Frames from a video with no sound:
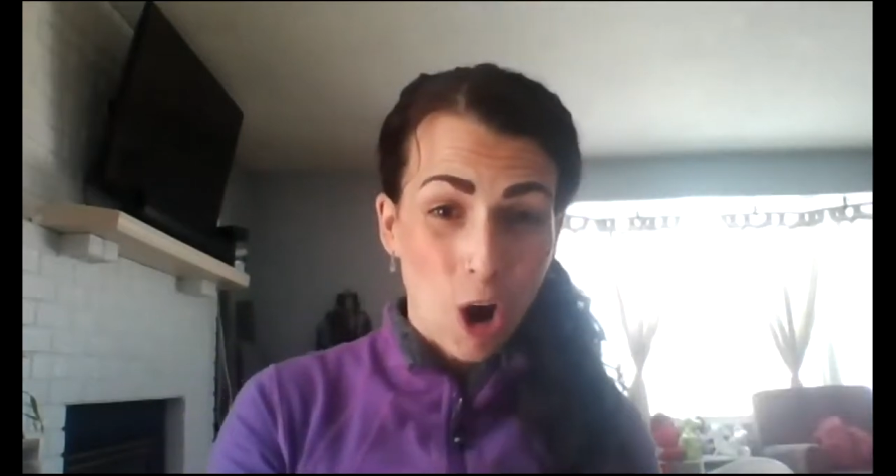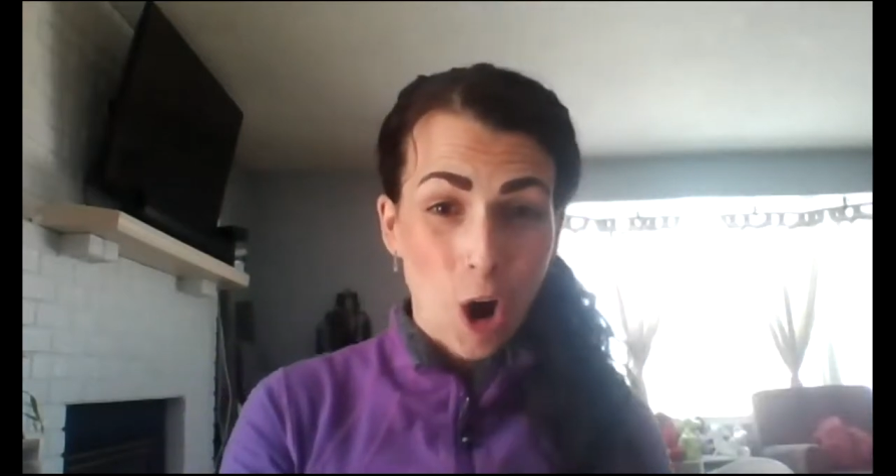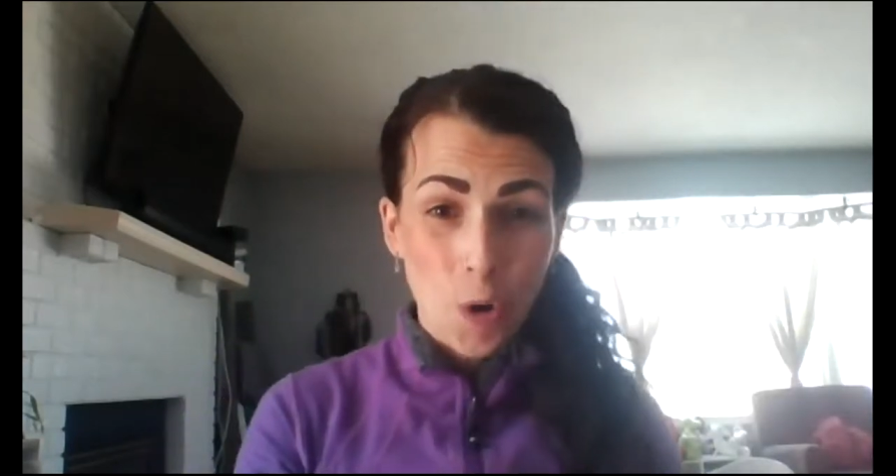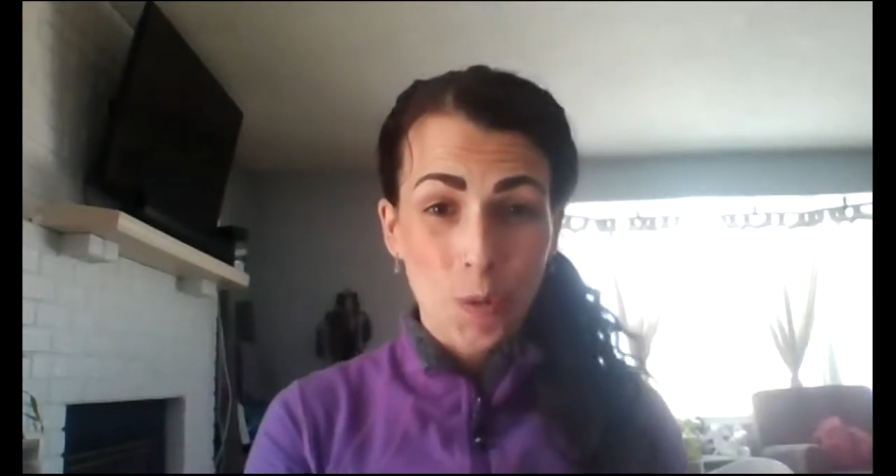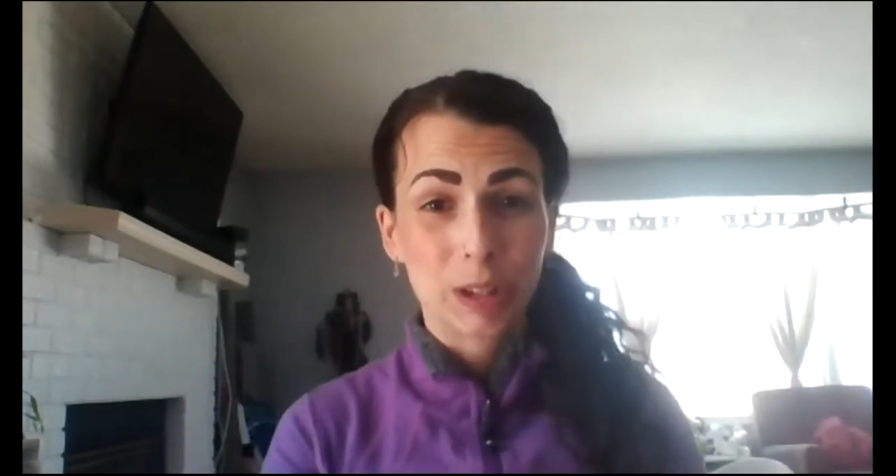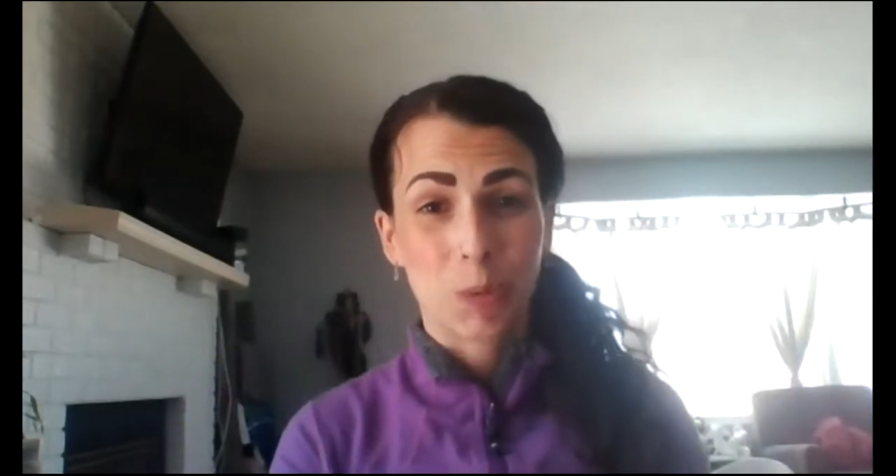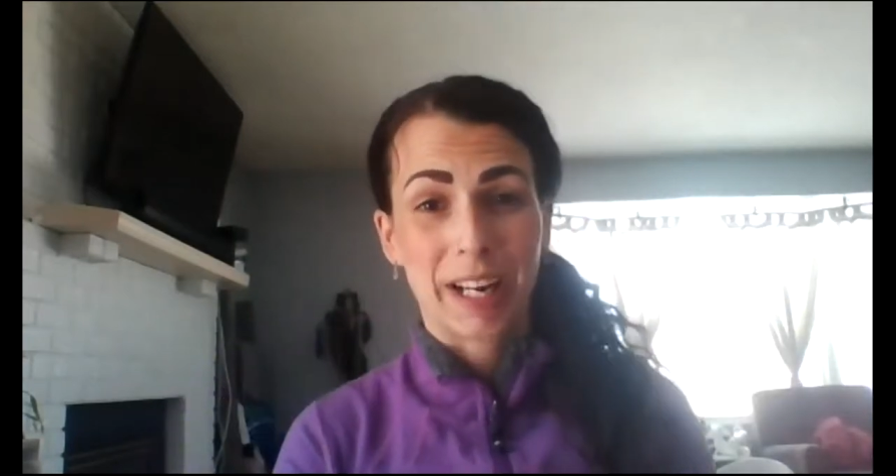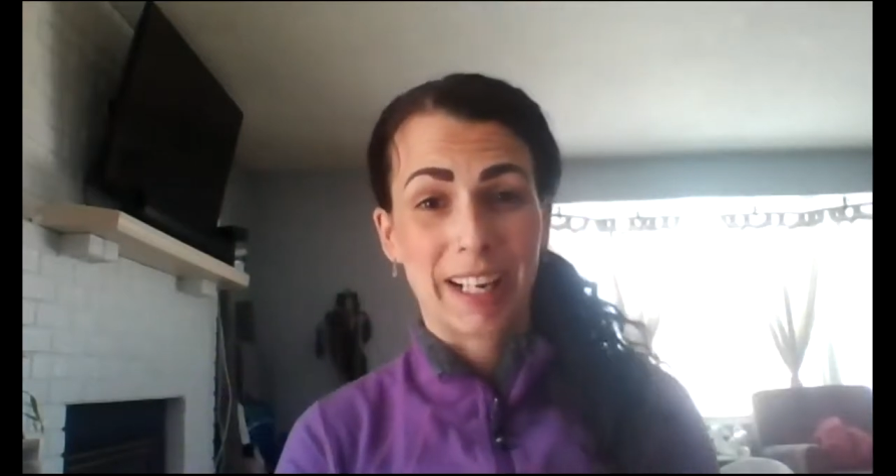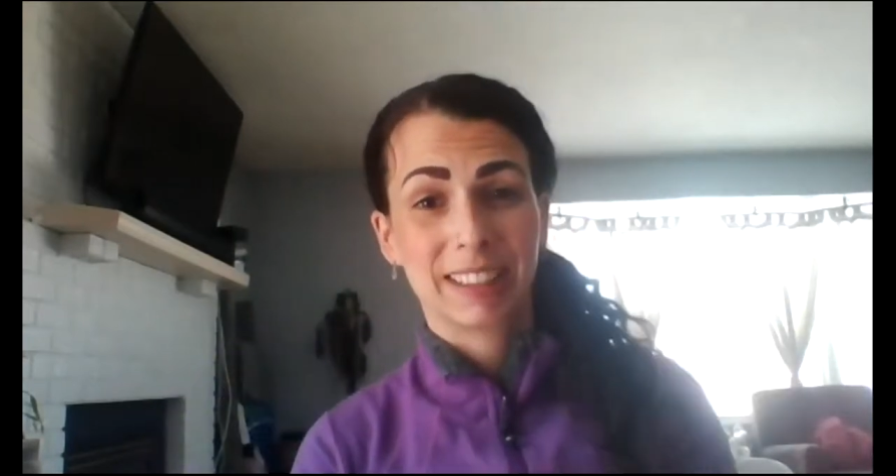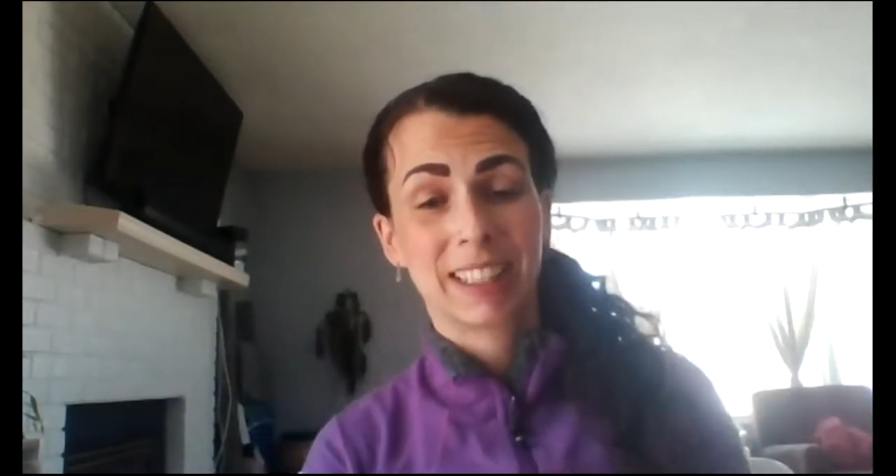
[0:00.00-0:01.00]
always
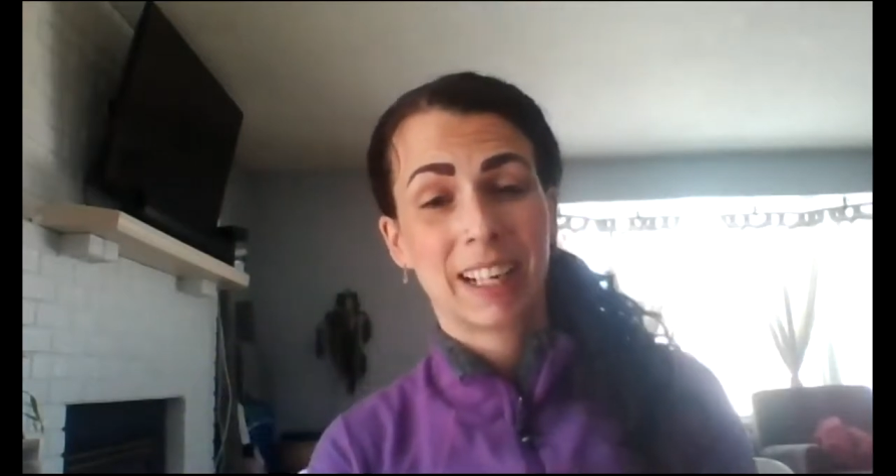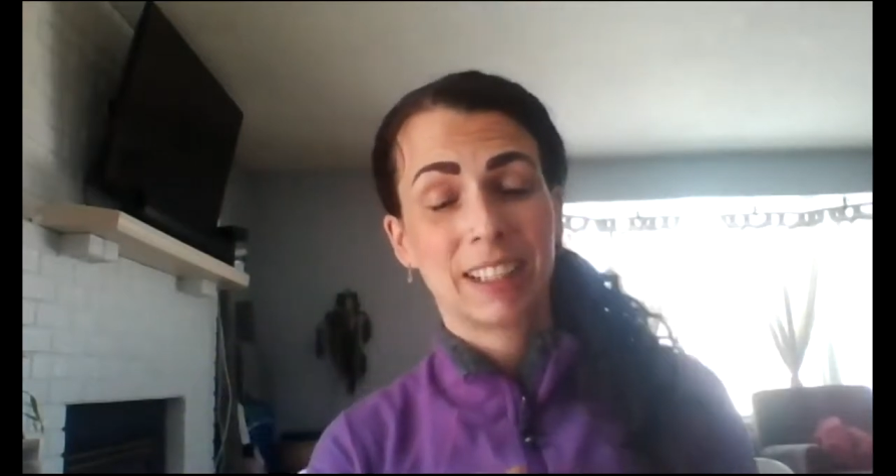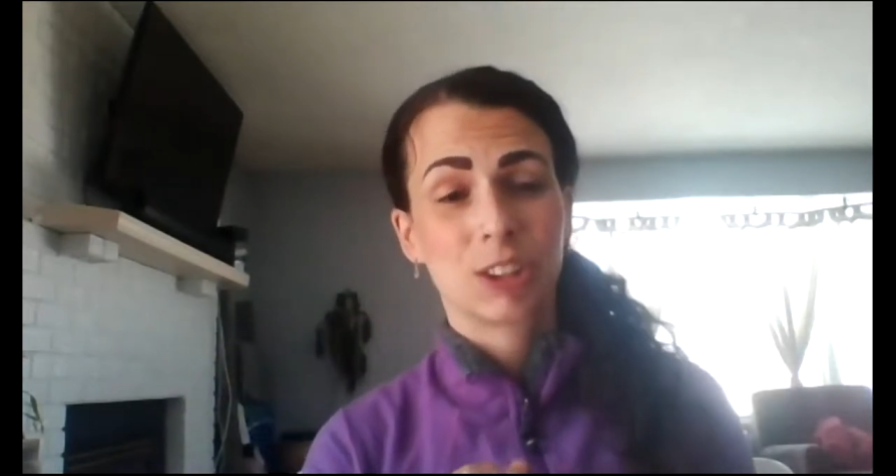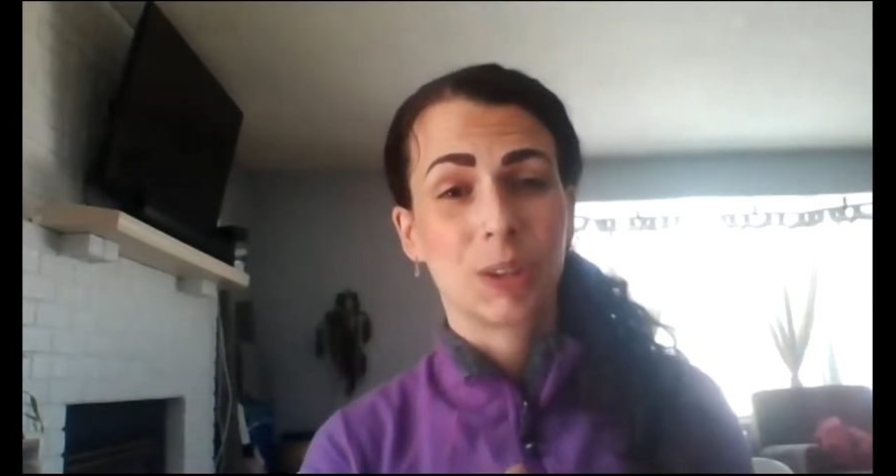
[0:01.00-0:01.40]
weigh it so